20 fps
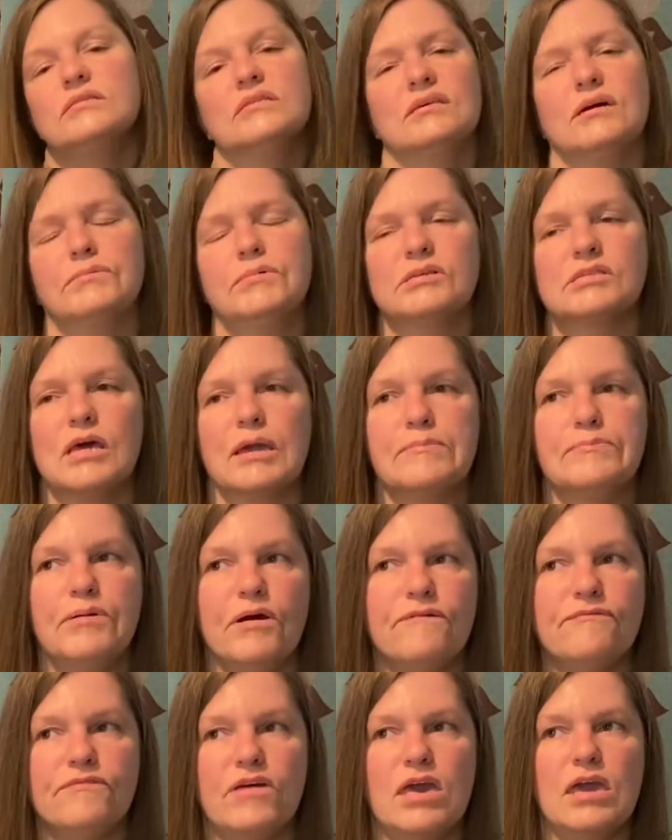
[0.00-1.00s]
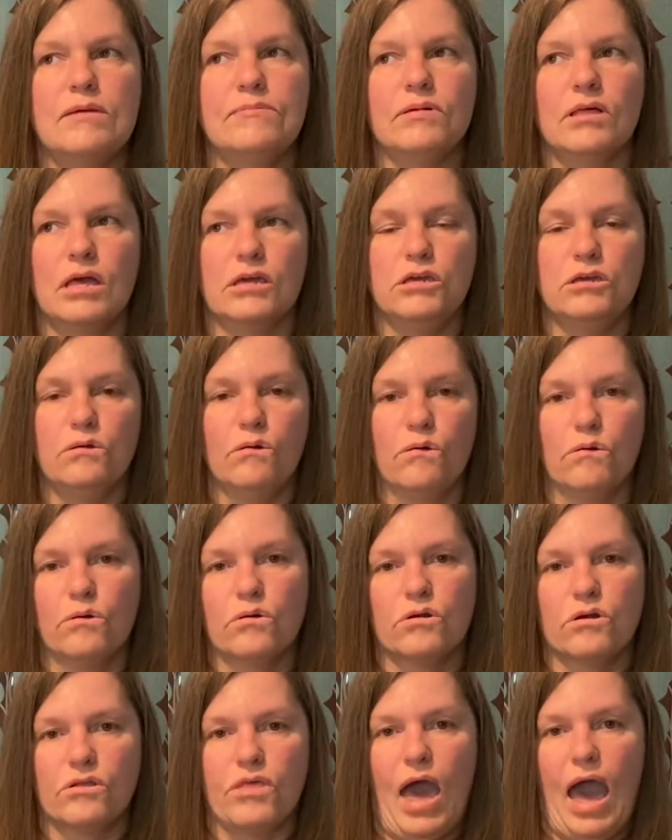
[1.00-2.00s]
almost like buffet, but like you
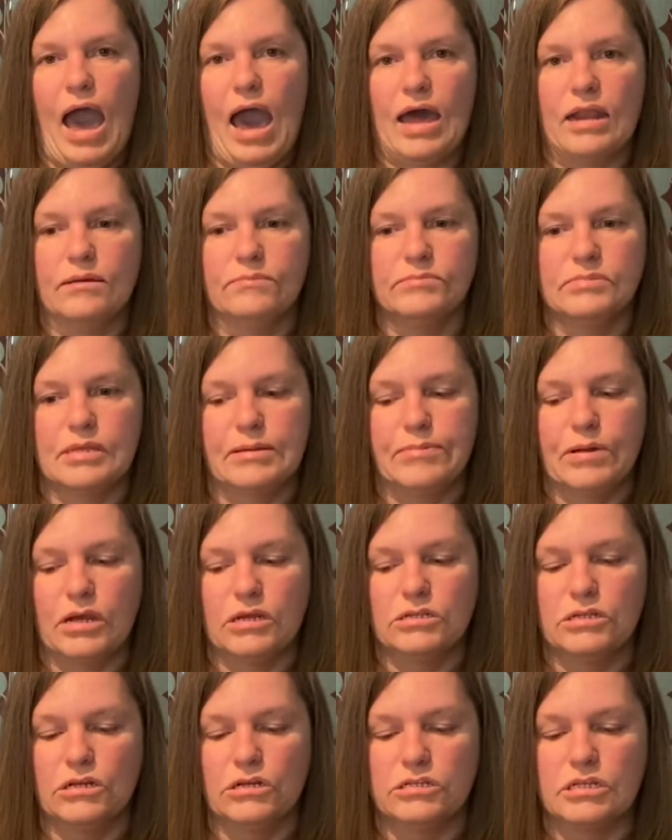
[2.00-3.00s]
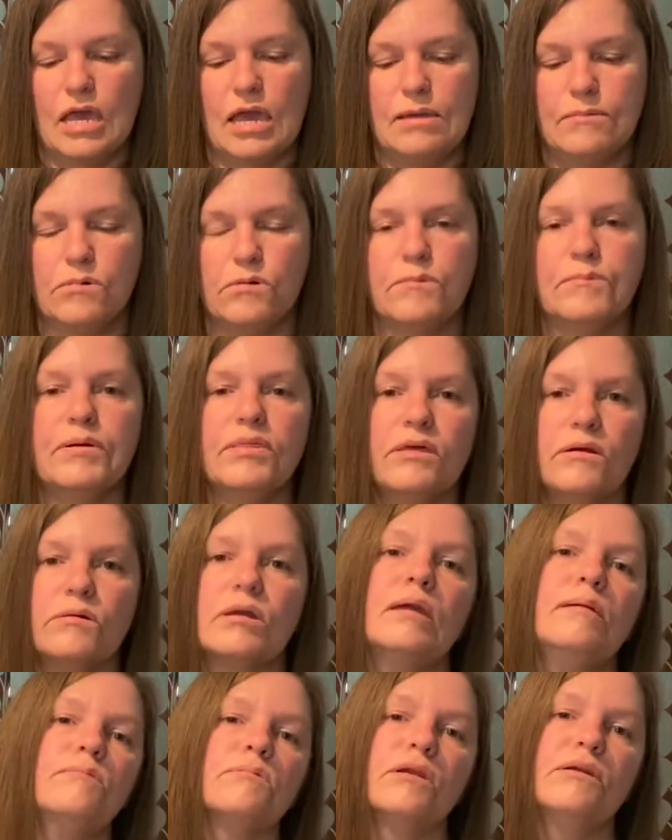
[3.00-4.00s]
order the items, they bring it to your table, but they'll
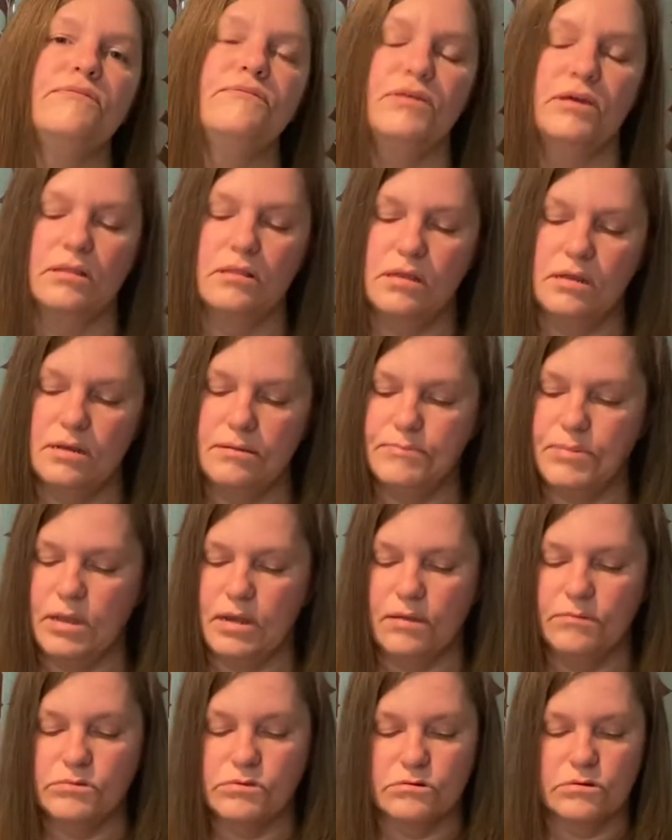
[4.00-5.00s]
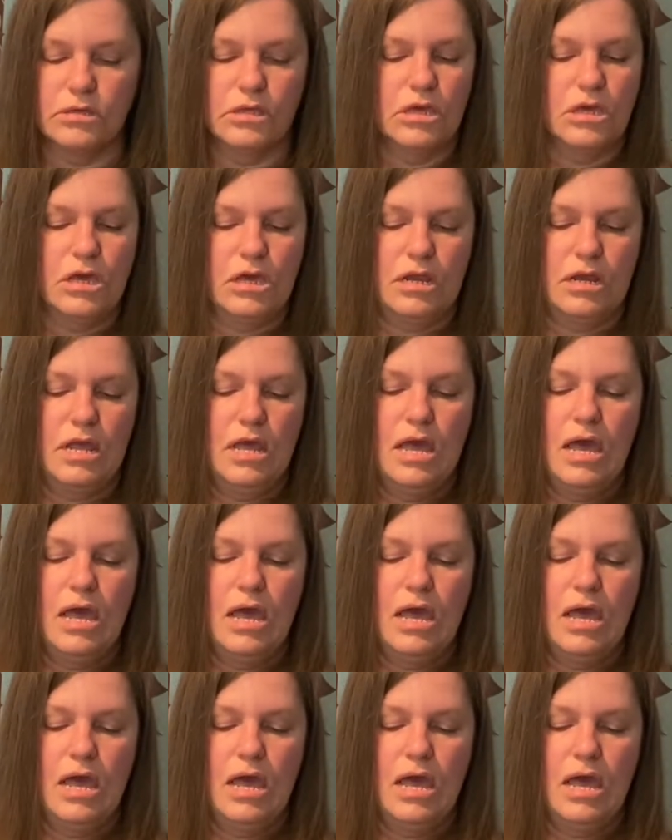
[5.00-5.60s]
keep refilling. But it was really good.